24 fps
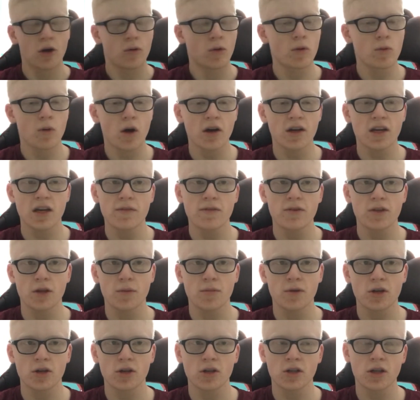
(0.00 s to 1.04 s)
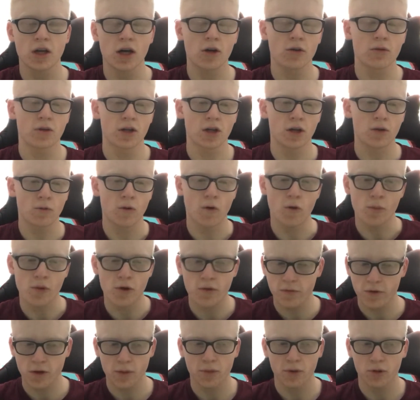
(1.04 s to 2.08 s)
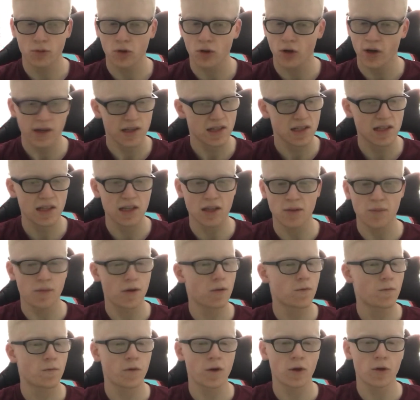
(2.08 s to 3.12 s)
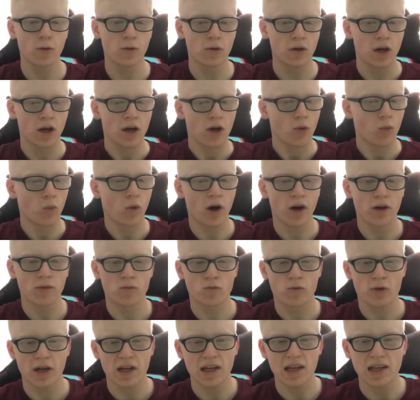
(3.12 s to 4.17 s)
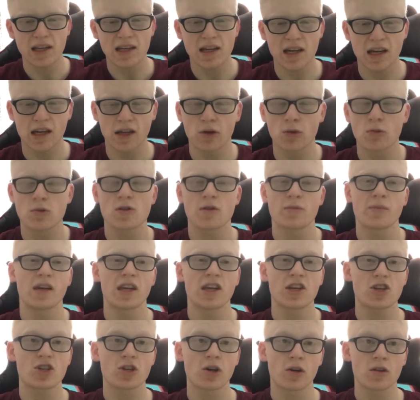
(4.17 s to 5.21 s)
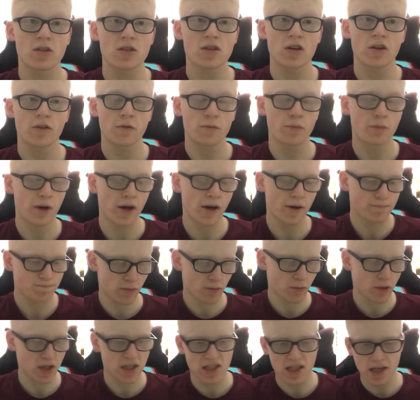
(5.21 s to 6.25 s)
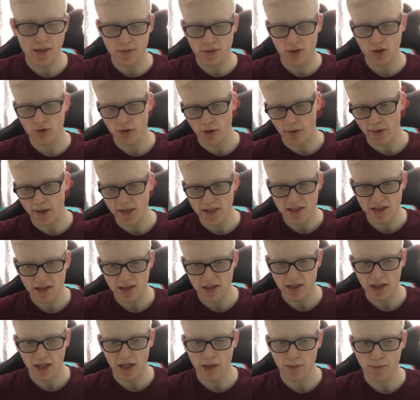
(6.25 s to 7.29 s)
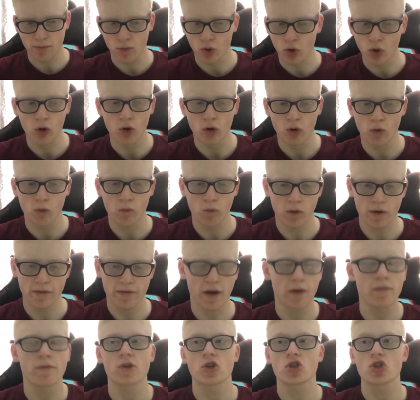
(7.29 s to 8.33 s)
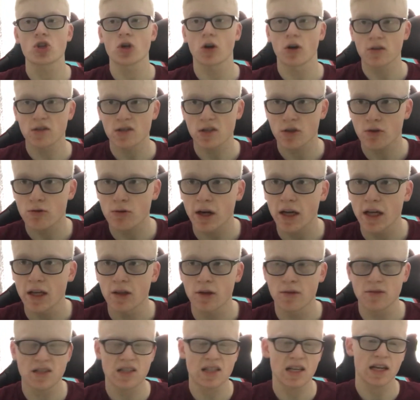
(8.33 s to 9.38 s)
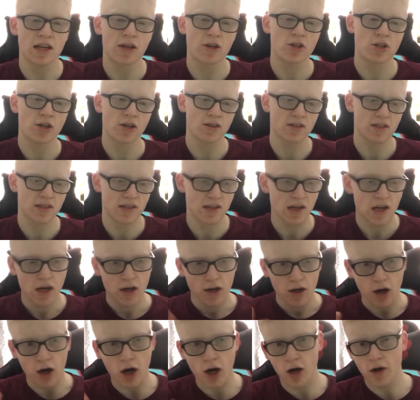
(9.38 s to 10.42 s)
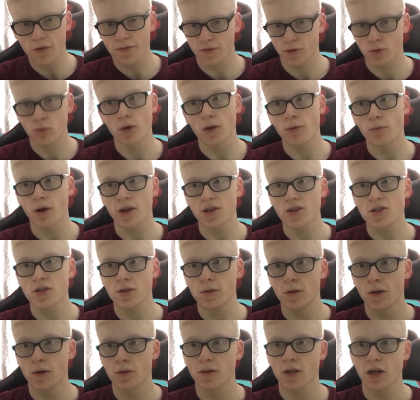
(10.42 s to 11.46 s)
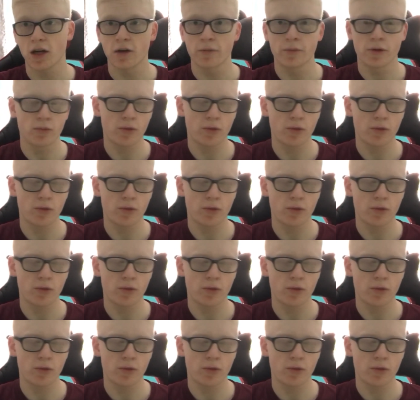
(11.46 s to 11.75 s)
We were giving them a good go, you know, we were moving the ball nicely in the midfield, weren't really getting all too many shots off, but we seemed to grow into the game more with having shots and creating those attacking chances after we went 2-0 down.